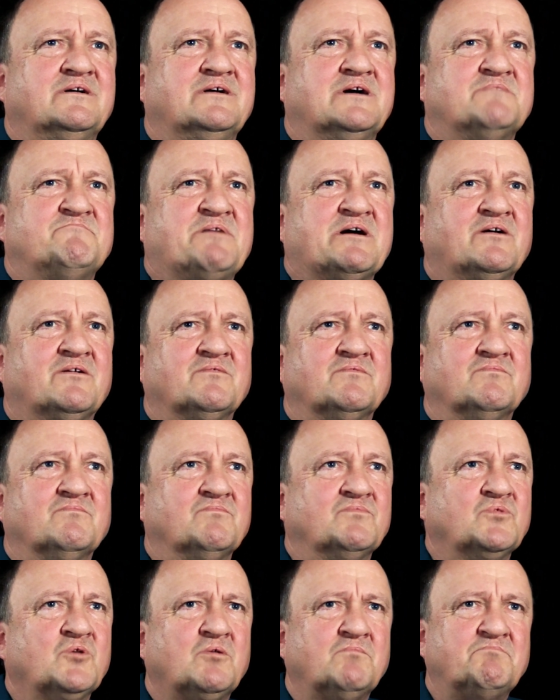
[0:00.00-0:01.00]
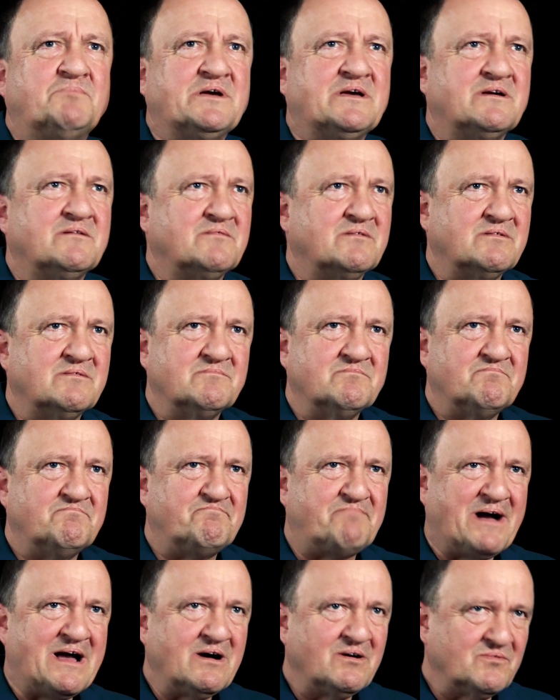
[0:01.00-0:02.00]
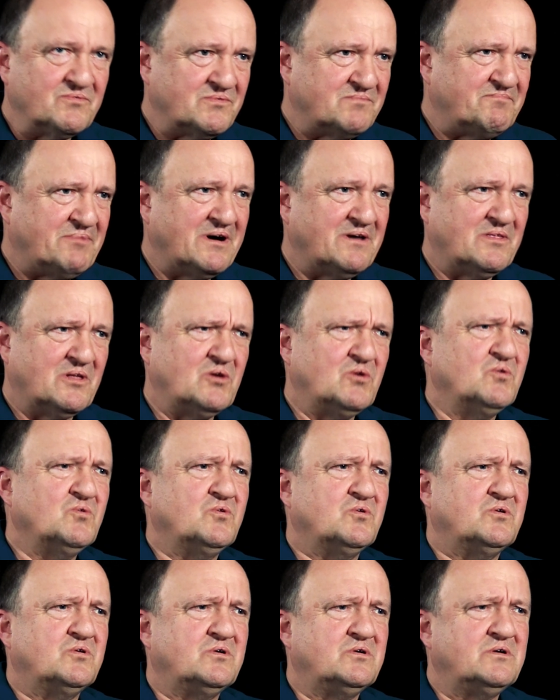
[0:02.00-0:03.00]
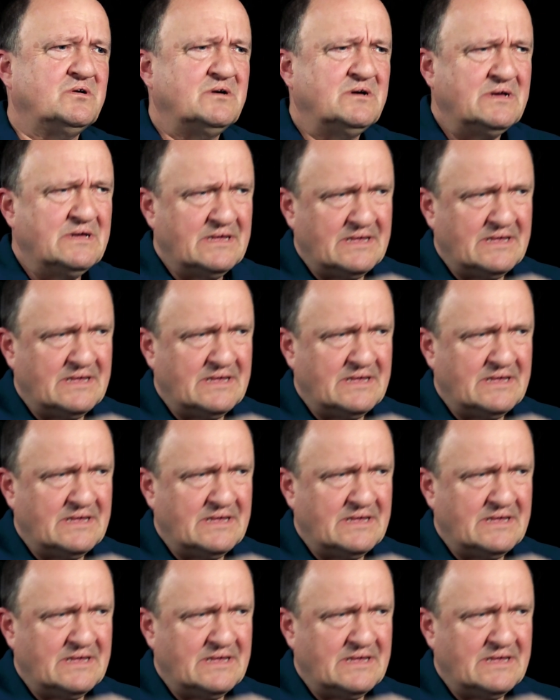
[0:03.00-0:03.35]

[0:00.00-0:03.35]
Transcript: about not being bound by the law,